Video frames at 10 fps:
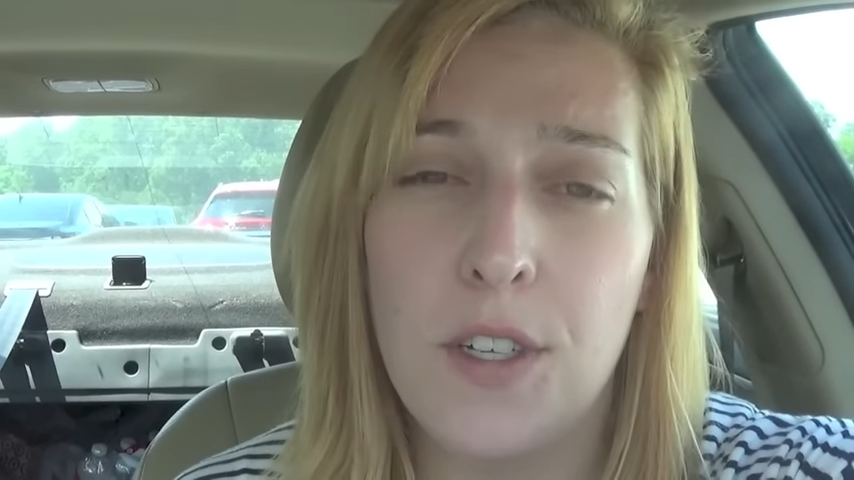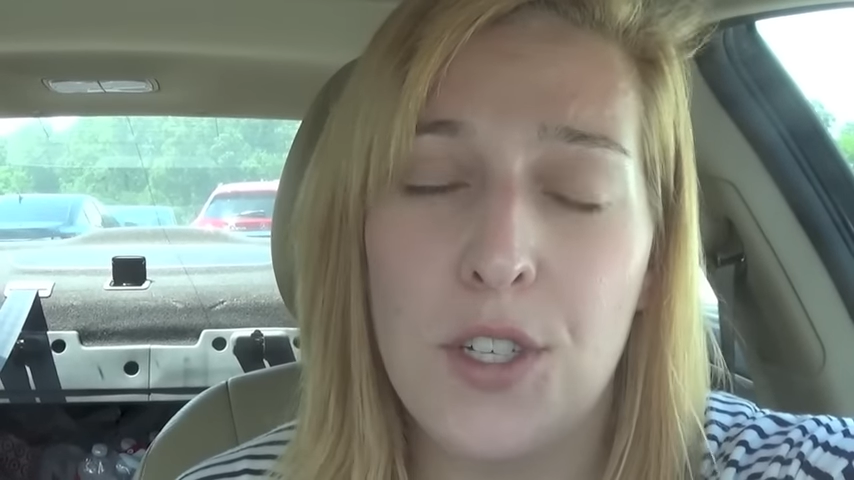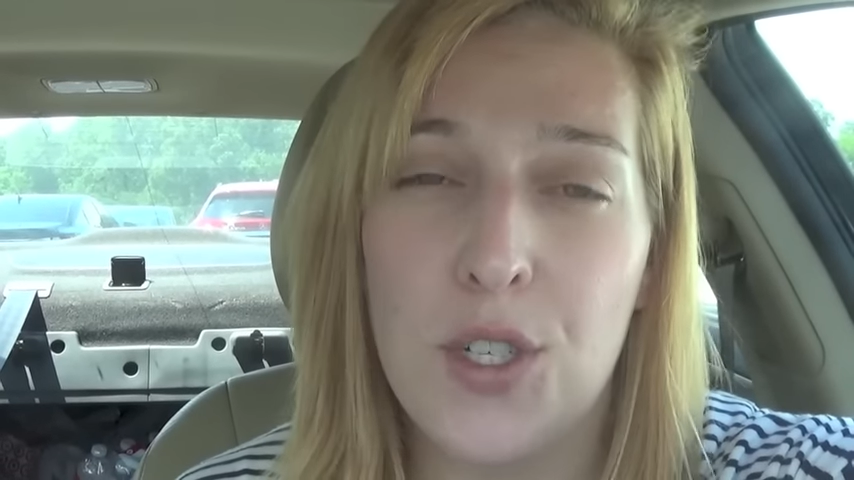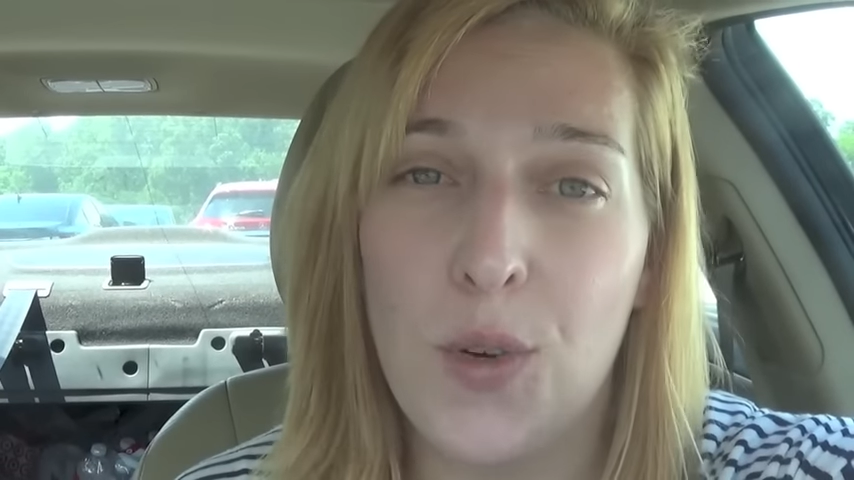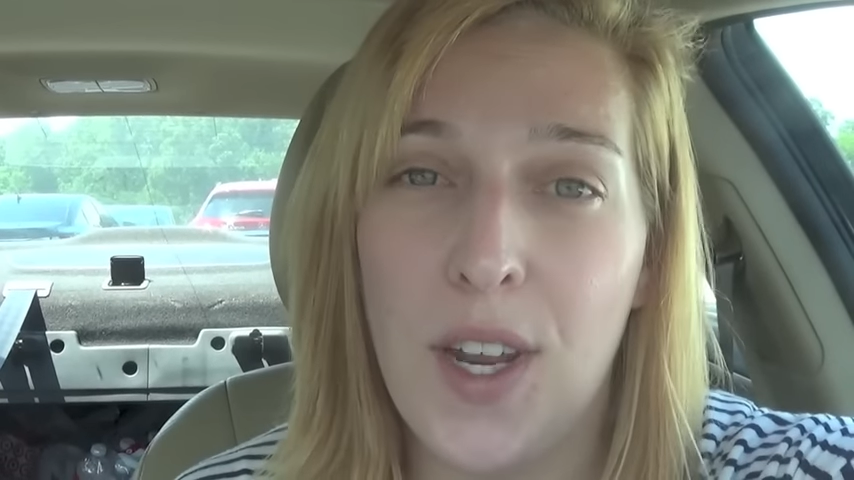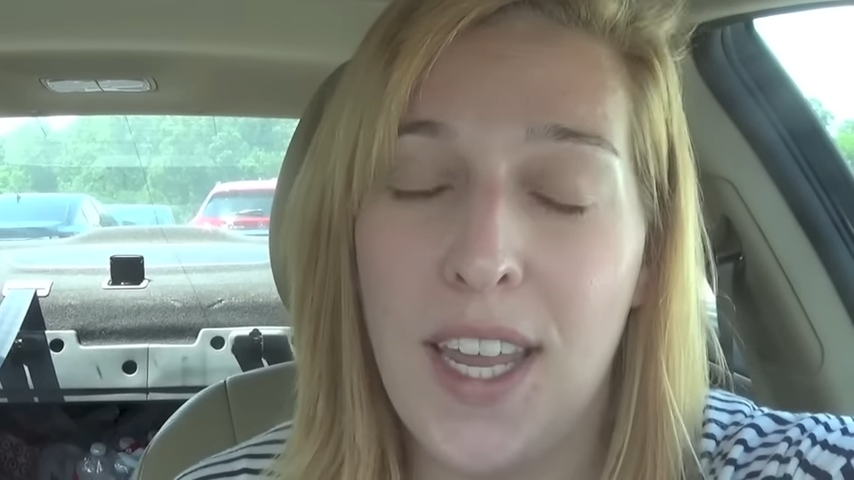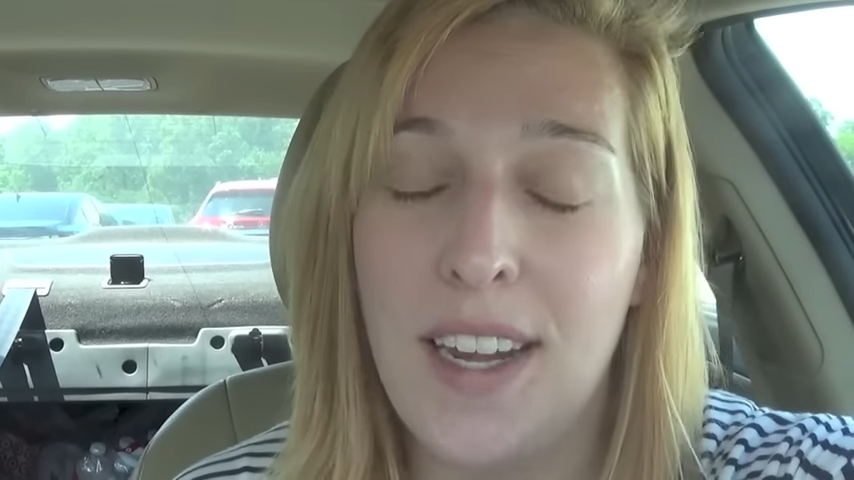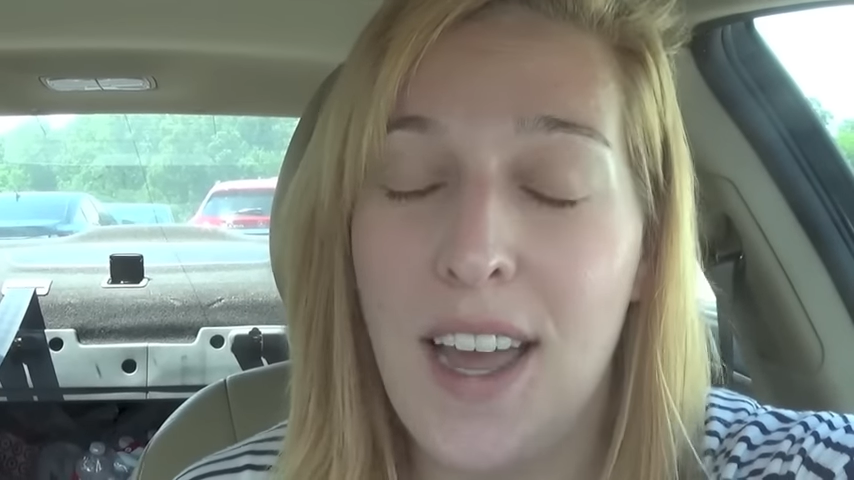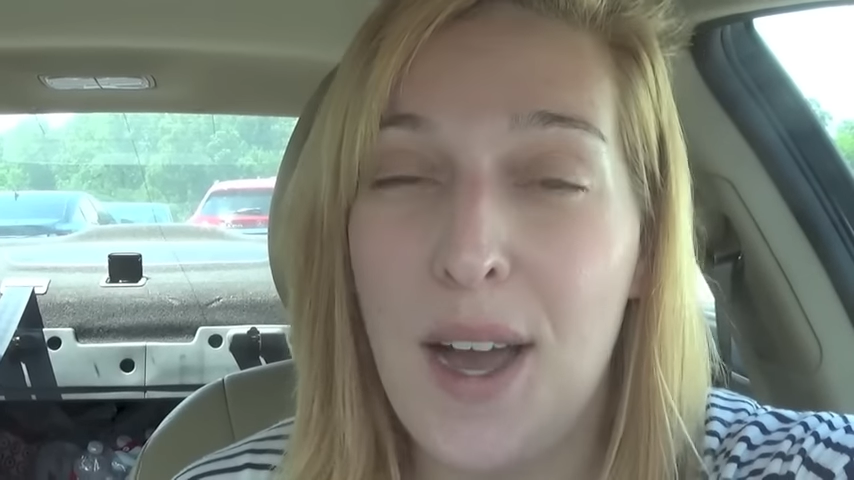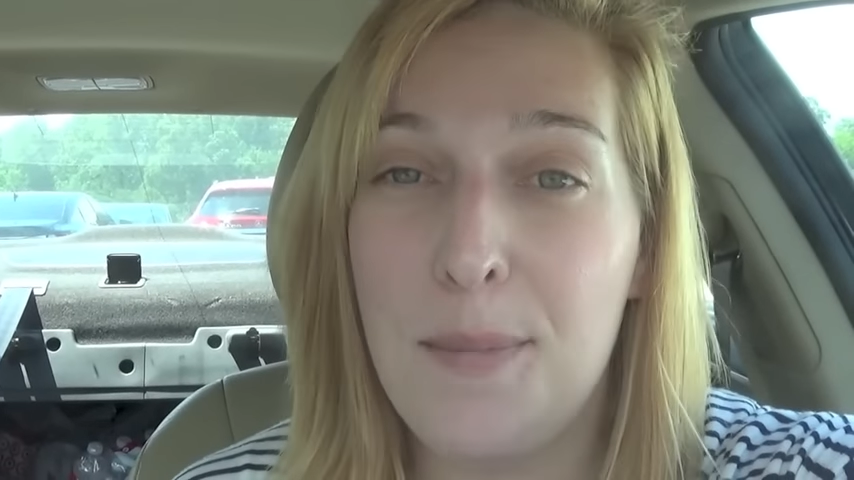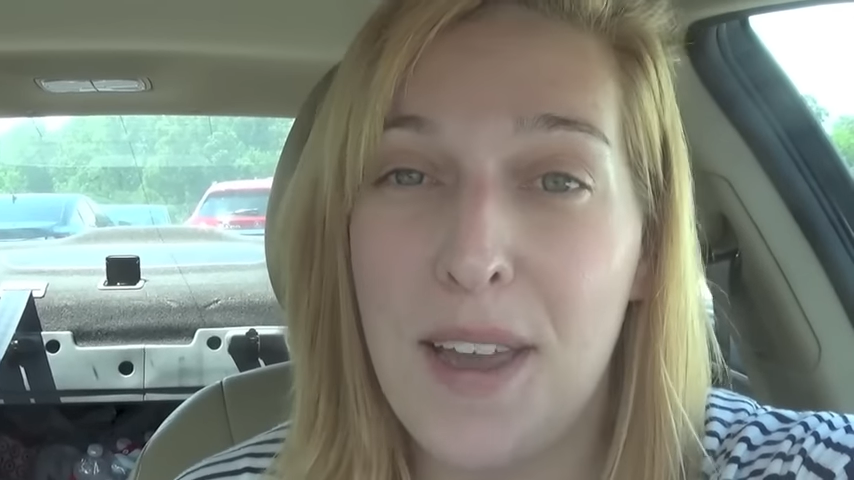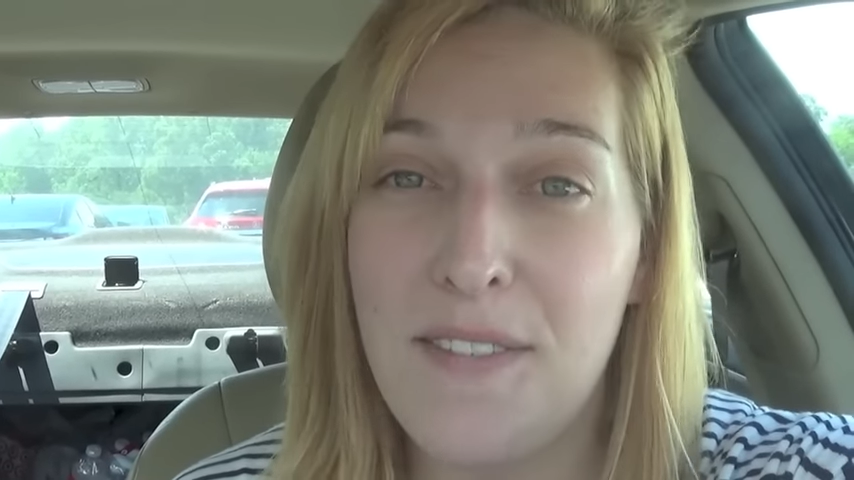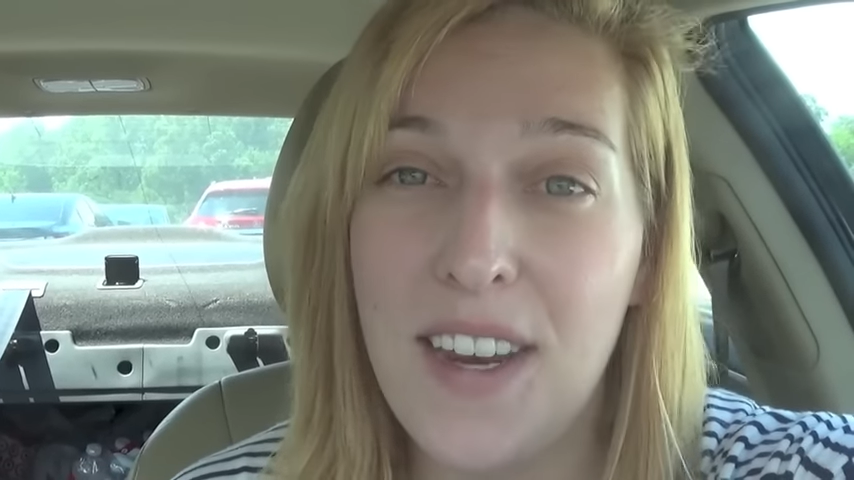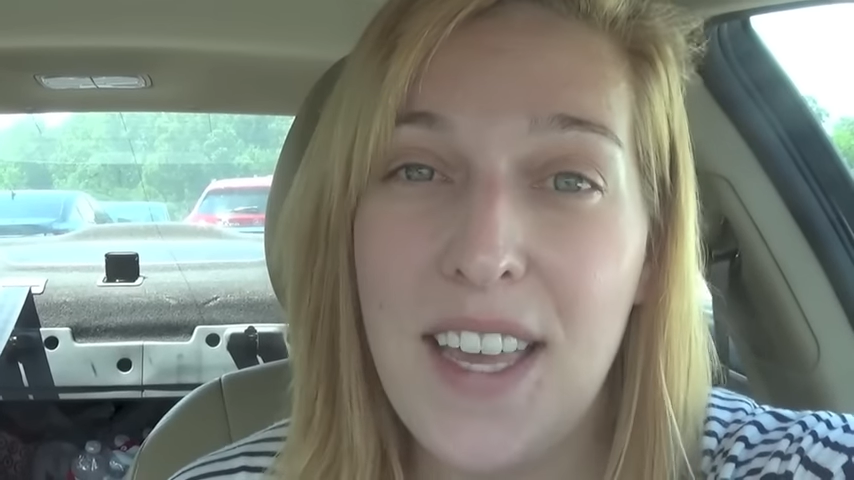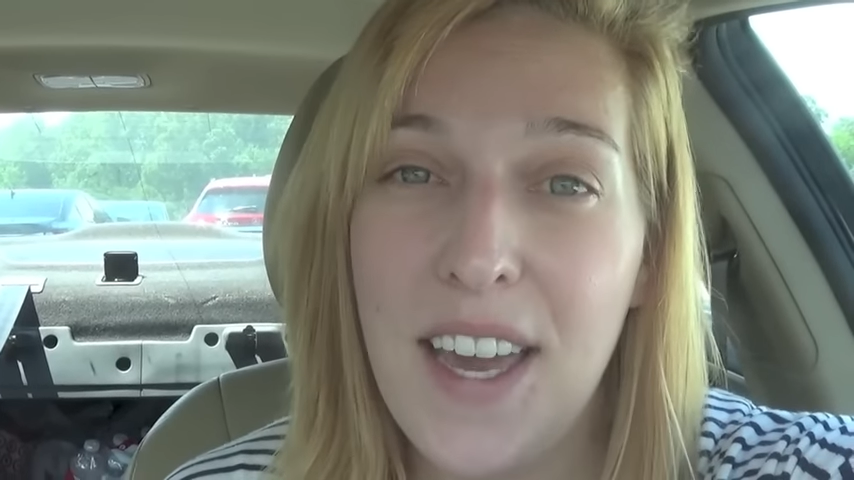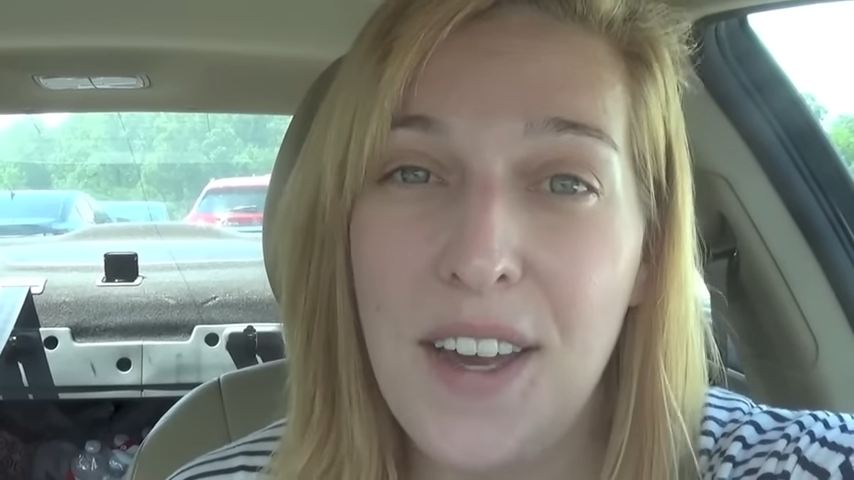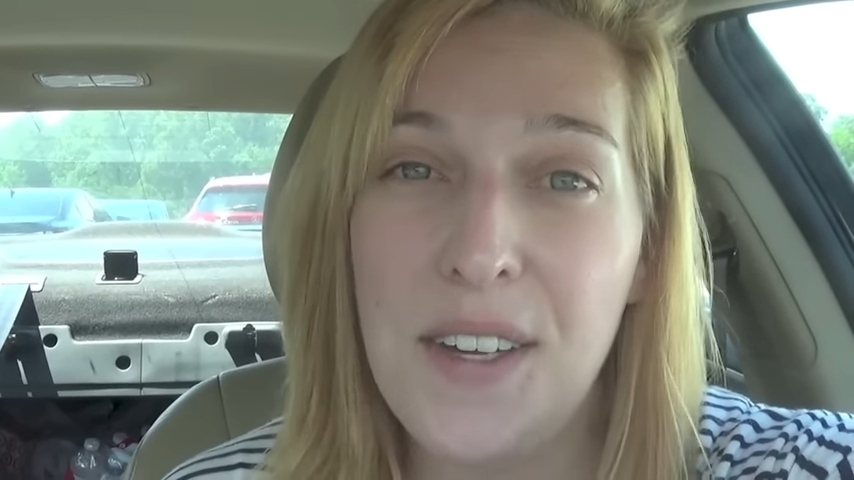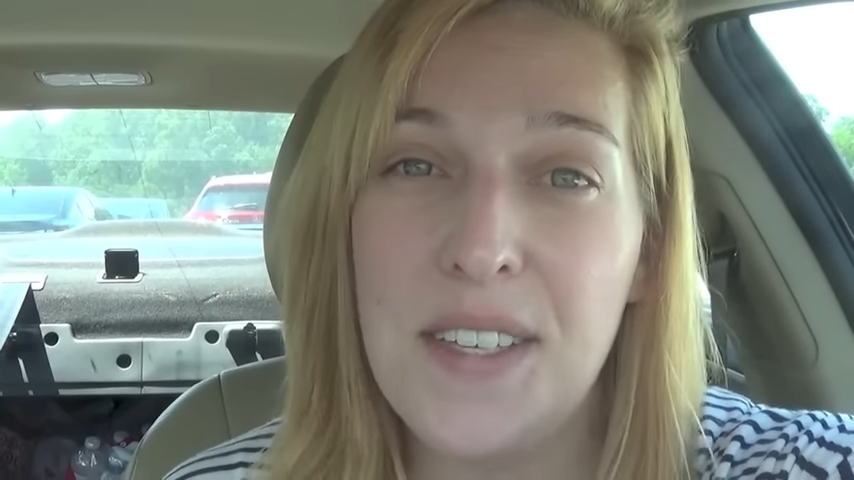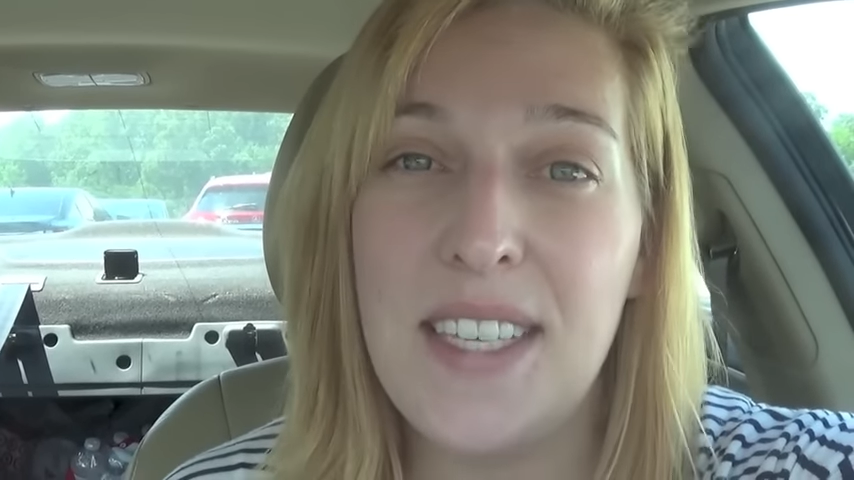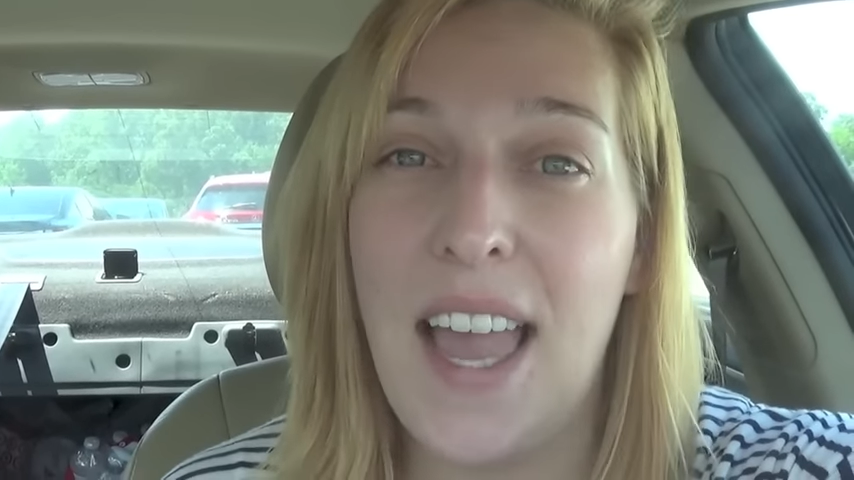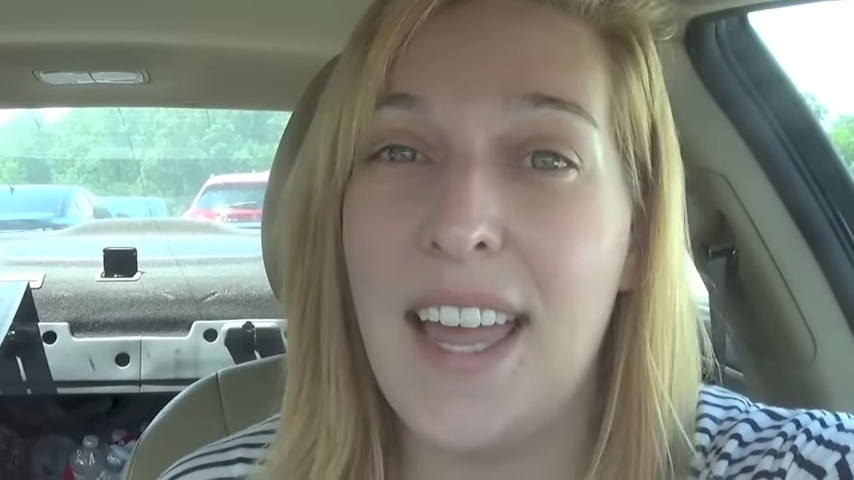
you're enjoying uh, my videos.